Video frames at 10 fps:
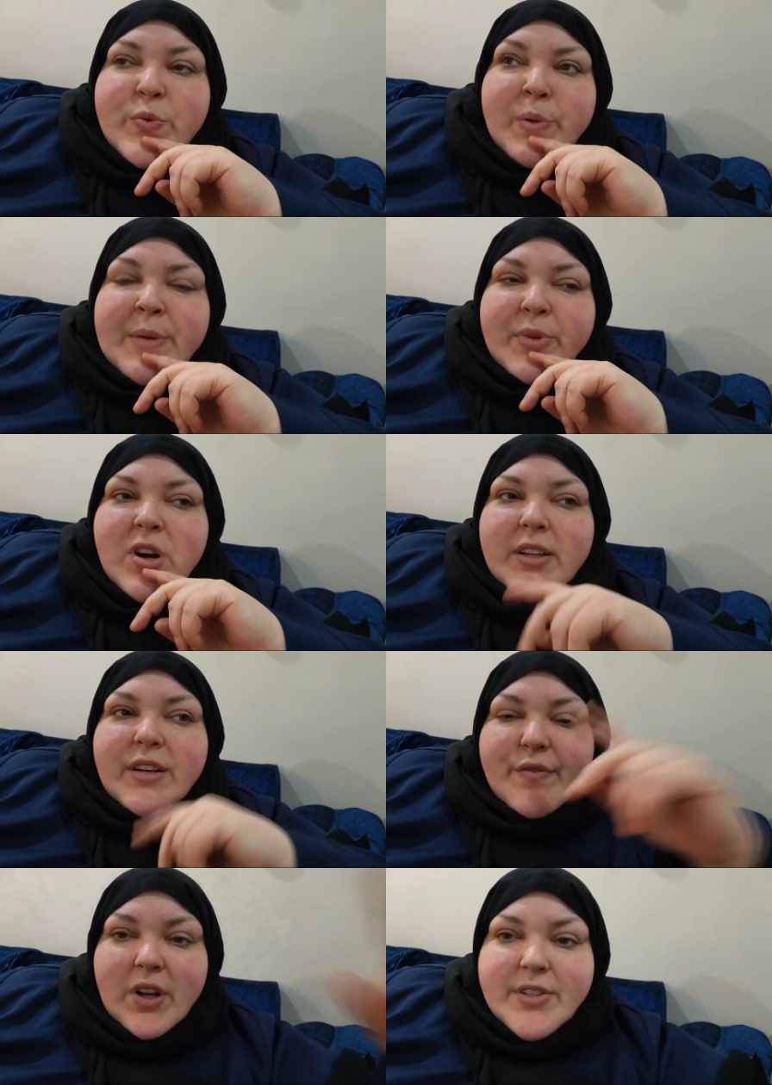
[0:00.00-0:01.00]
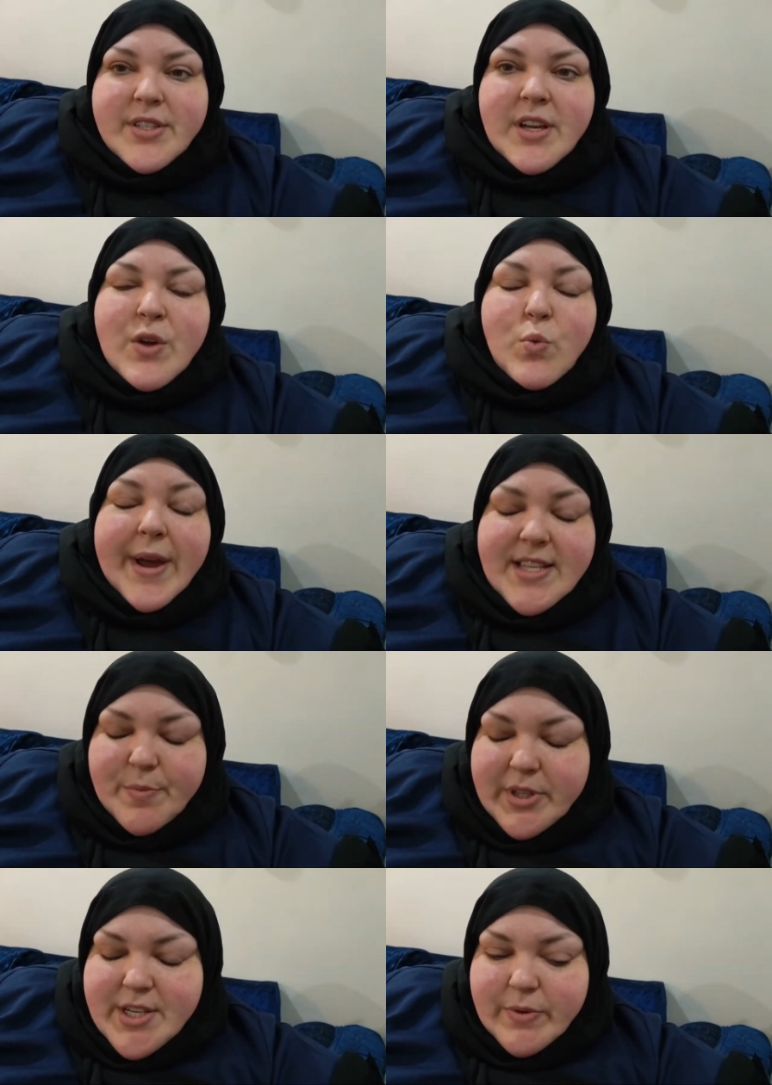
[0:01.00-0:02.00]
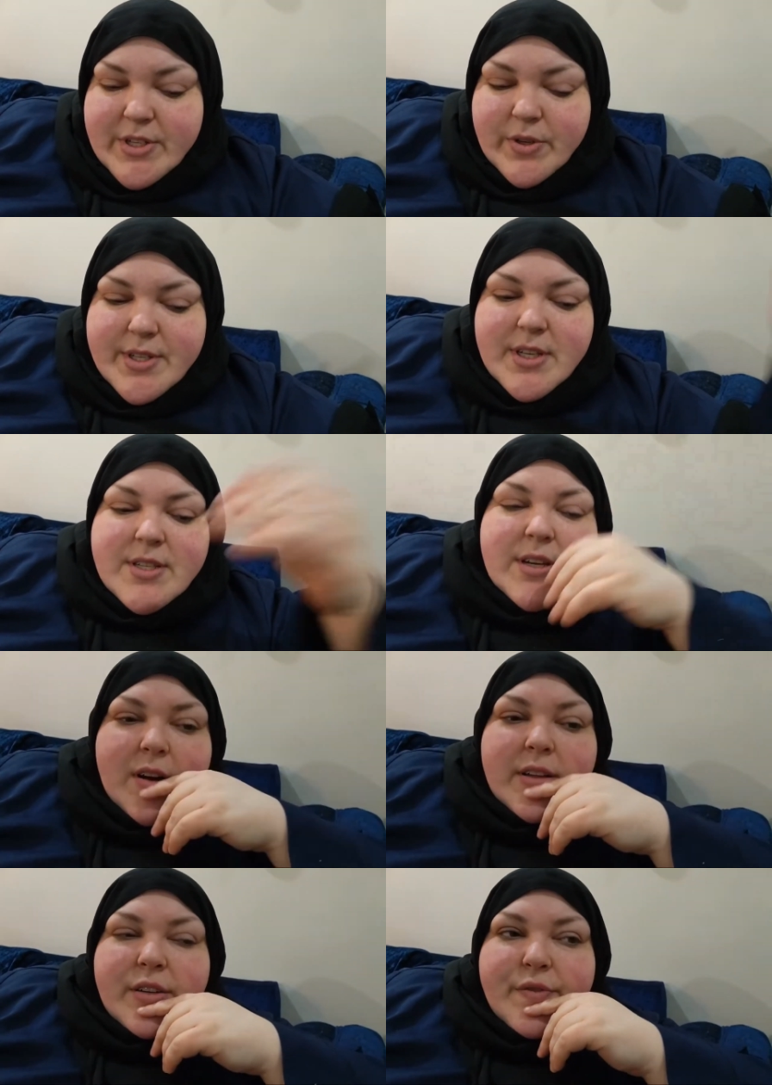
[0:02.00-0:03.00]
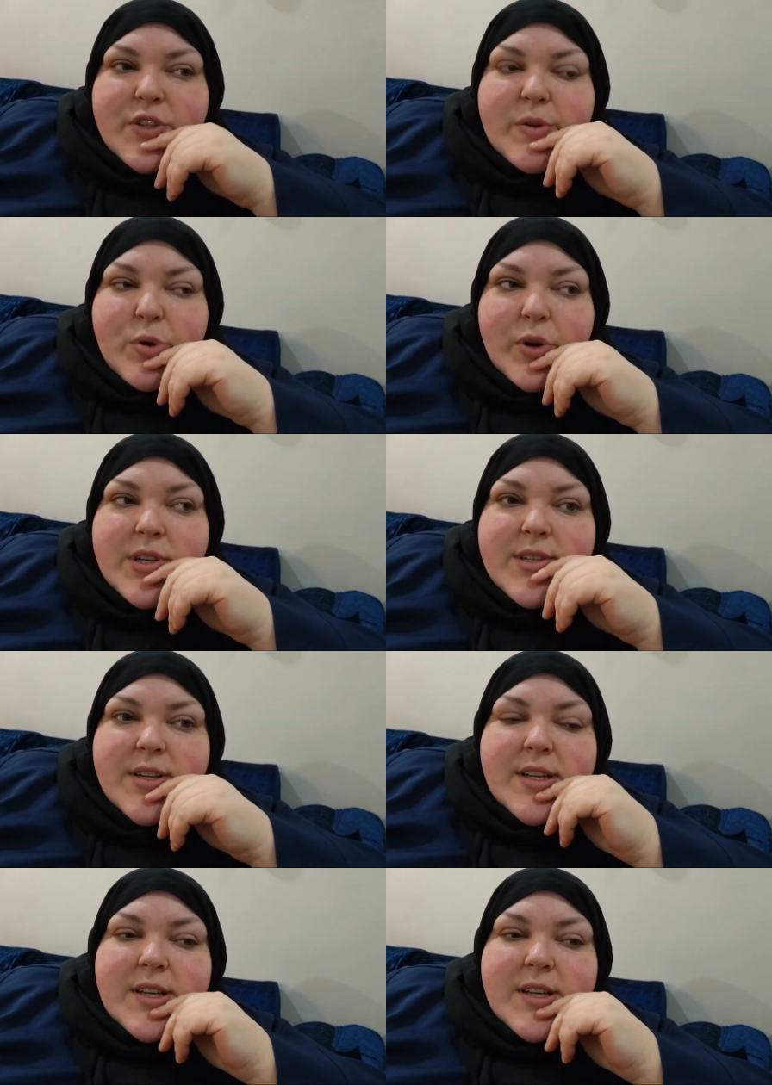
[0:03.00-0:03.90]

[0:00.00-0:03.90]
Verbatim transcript: where people call in a false, waste police resources and call in a false report,